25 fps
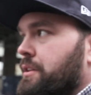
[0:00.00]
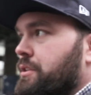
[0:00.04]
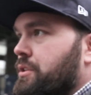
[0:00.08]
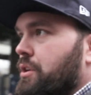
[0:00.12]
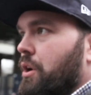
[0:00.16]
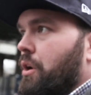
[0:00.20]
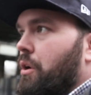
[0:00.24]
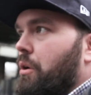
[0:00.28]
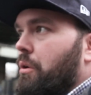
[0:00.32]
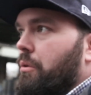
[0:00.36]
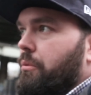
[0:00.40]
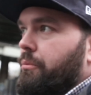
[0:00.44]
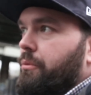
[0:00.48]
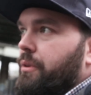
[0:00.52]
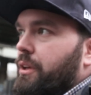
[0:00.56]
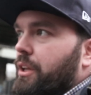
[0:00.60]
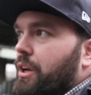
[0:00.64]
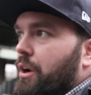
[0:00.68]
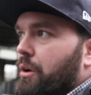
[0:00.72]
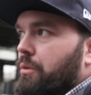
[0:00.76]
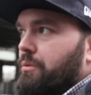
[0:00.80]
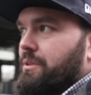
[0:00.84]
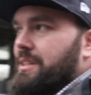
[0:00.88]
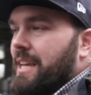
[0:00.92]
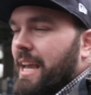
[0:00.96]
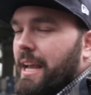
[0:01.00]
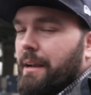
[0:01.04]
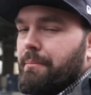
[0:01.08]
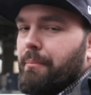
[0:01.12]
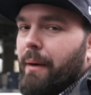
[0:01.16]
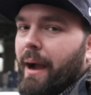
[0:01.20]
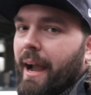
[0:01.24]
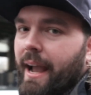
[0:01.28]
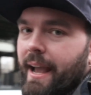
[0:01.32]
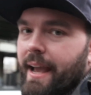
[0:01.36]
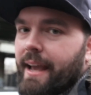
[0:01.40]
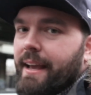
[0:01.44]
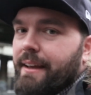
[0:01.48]
So, you know, take
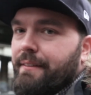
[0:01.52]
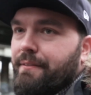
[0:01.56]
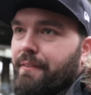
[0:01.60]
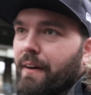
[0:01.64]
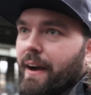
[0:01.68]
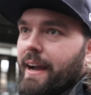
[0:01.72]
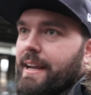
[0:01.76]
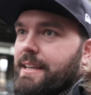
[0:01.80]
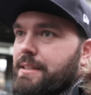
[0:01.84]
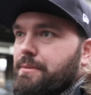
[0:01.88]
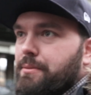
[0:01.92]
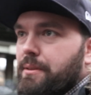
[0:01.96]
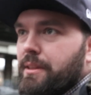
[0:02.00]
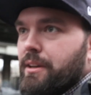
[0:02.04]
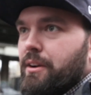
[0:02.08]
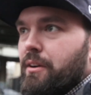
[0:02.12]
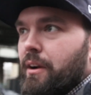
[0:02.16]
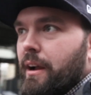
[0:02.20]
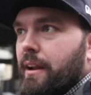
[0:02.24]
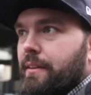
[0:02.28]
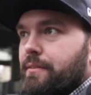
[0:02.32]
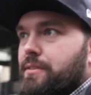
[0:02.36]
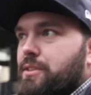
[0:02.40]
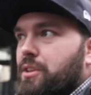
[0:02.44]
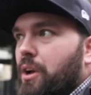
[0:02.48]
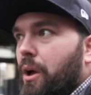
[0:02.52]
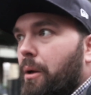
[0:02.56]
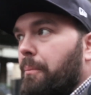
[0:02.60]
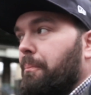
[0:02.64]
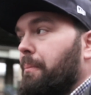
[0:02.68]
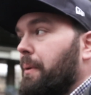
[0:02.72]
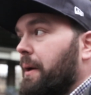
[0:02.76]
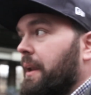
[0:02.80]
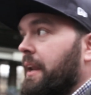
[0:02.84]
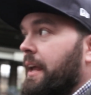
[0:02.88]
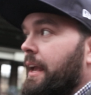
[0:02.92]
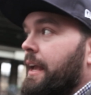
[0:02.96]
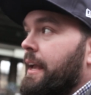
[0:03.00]
my advice with a grain of salt,
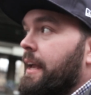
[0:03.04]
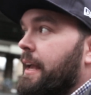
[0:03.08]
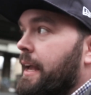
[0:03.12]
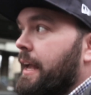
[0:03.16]
but